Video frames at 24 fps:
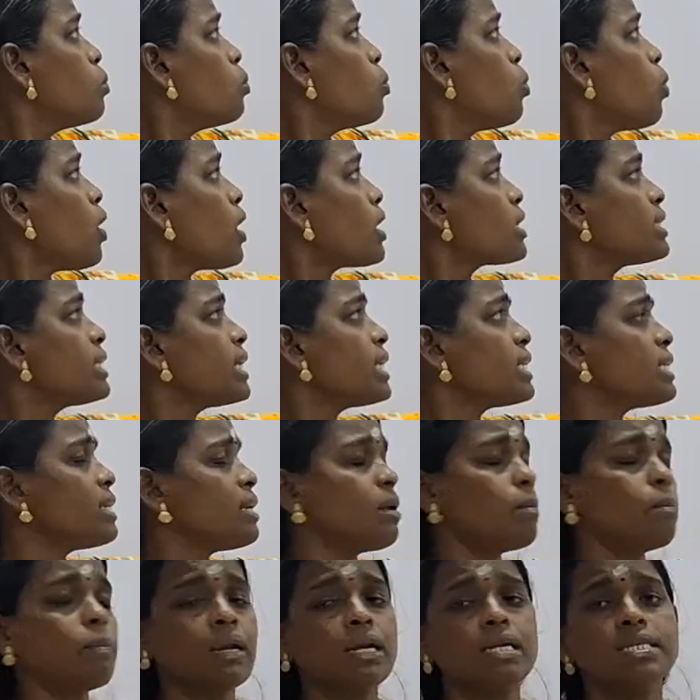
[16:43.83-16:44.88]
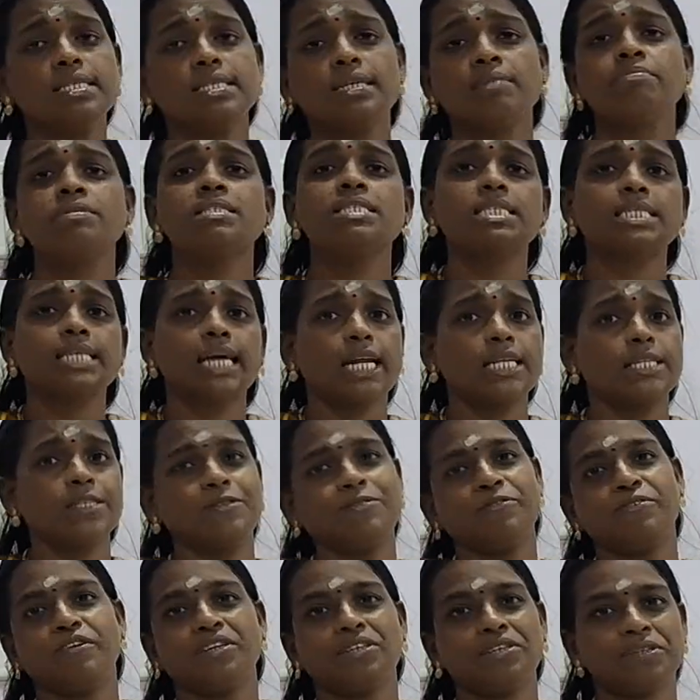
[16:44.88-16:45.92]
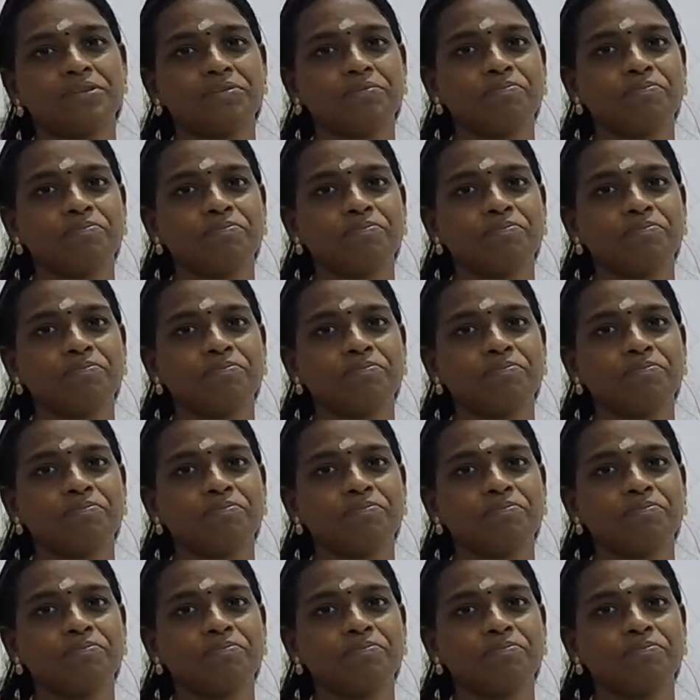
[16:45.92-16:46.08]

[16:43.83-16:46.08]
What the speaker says: what did liberalism stands for.